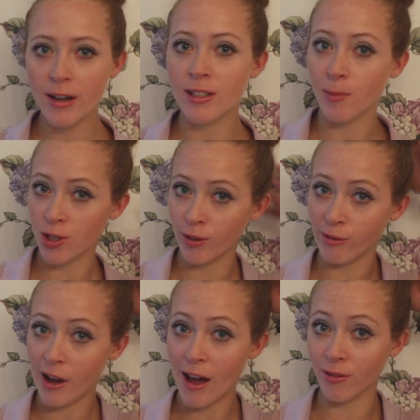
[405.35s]
especially if
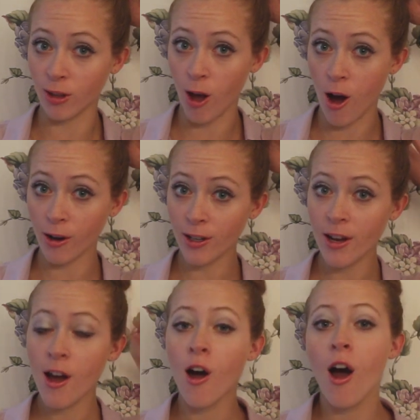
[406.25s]
you have long
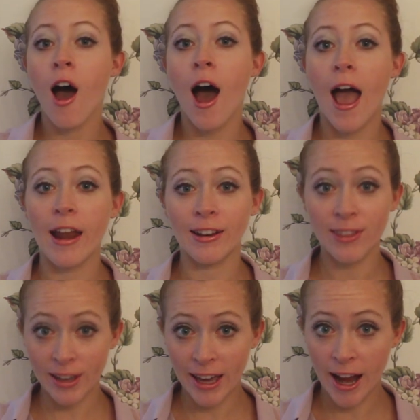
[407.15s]
and
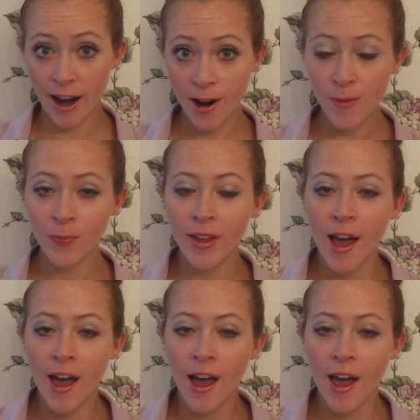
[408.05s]
thick hair.